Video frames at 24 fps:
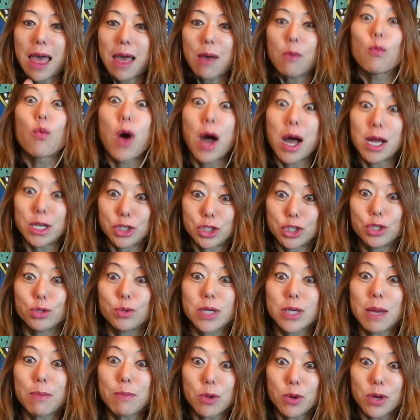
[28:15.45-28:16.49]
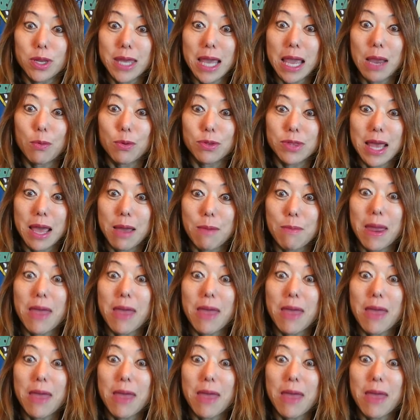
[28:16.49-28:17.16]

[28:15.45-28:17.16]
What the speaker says: want to communicate with them.